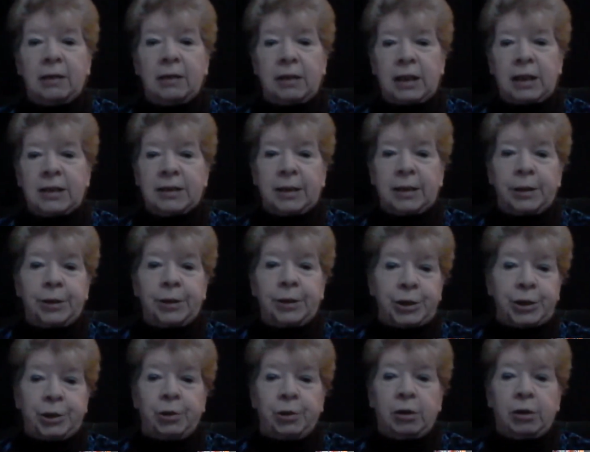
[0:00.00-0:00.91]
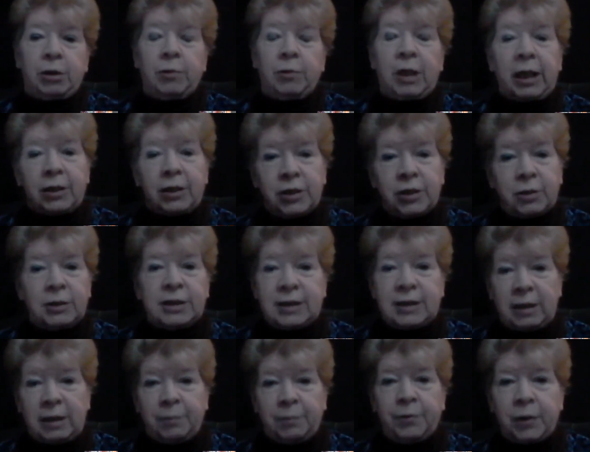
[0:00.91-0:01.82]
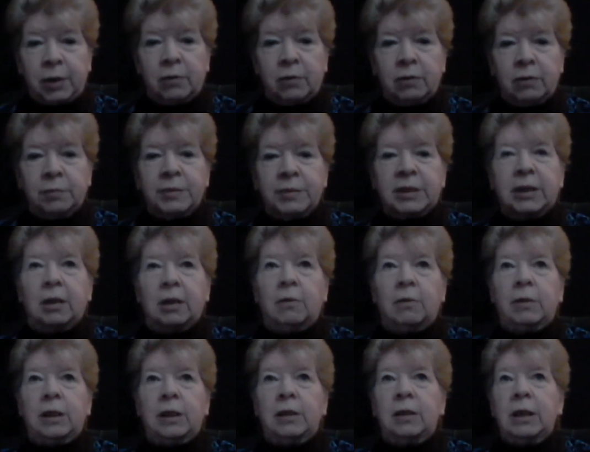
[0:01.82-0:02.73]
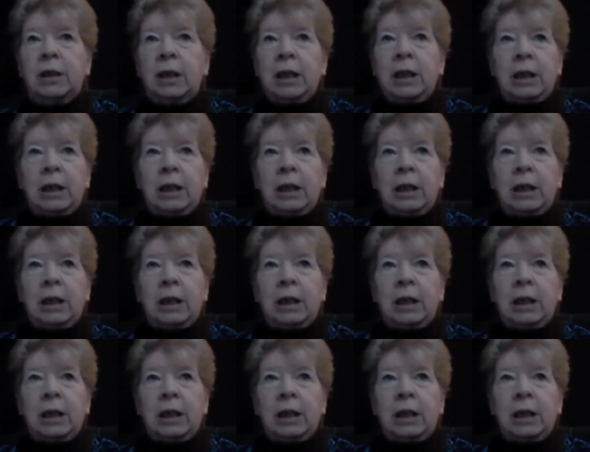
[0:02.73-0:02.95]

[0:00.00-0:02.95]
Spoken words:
And I said, sure. And we had 2 separate groups going.